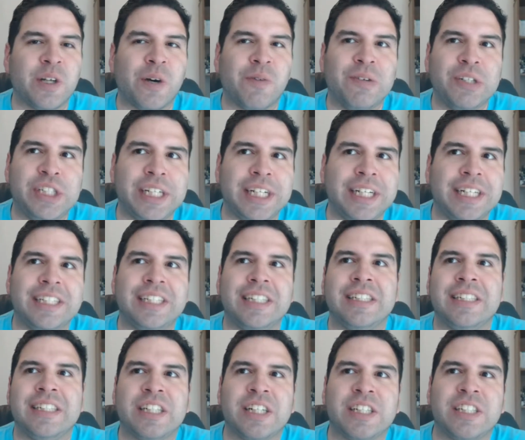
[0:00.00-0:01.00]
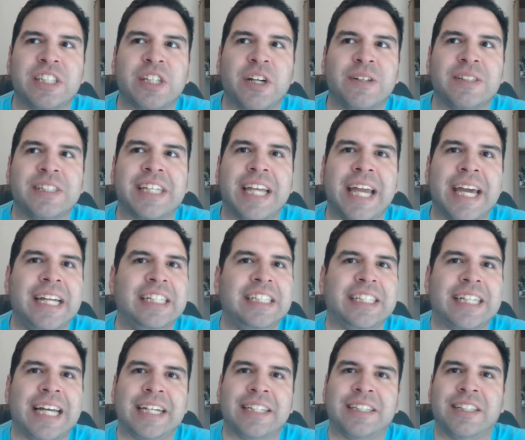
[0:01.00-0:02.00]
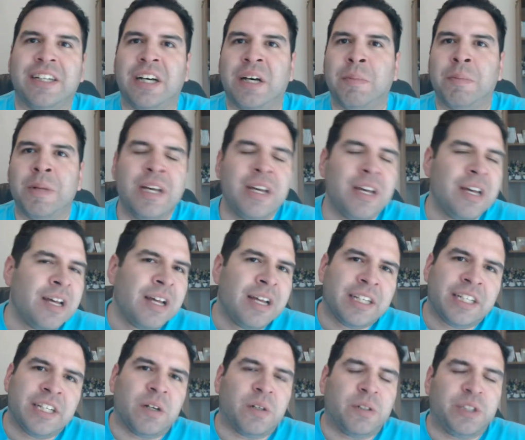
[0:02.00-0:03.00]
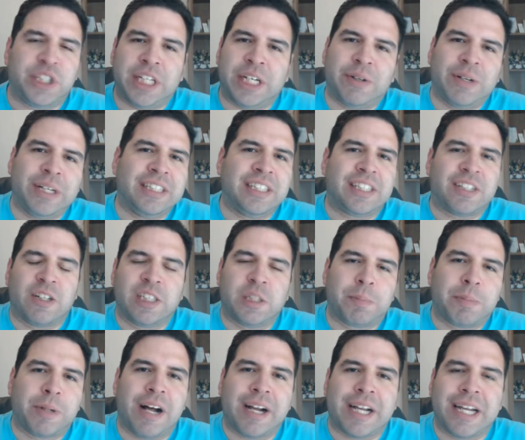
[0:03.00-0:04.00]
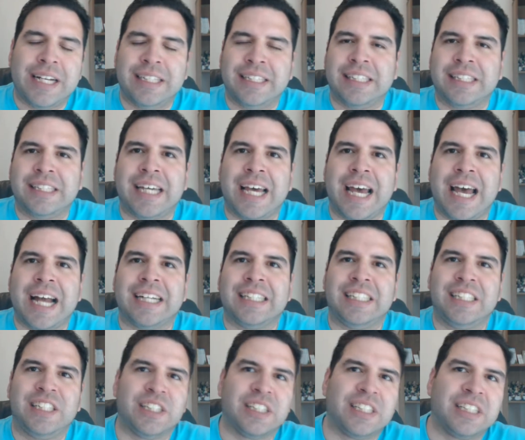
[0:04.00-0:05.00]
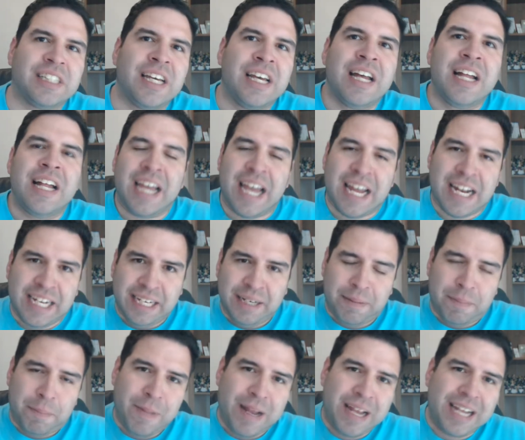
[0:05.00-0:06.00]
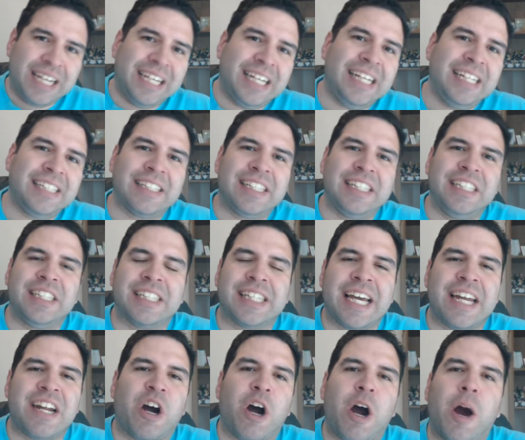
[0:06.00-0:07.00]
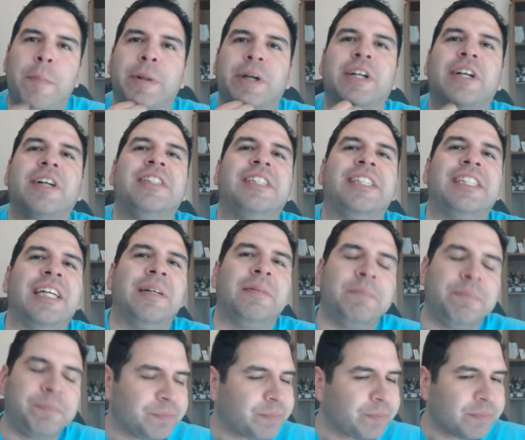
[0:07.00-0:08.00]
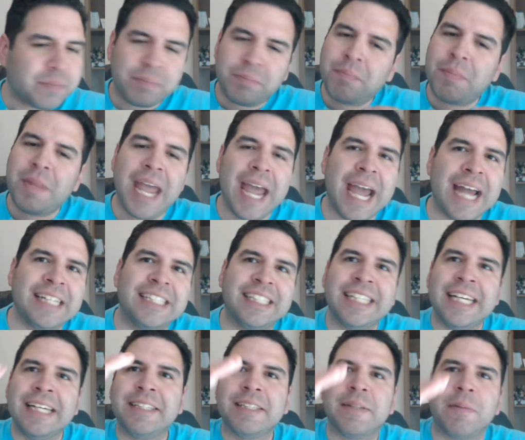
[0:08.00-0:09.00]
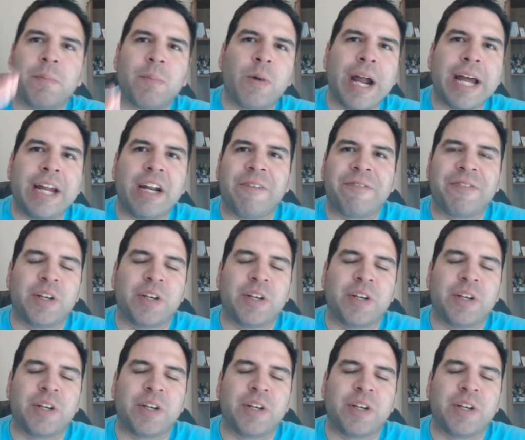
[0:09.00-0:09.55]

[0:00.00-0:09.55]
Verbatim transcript: Vegeta just starts getting jacked up. You know, Jiren starts blocking his attacks, and he easily just kind of uppercuts him and sends him right off the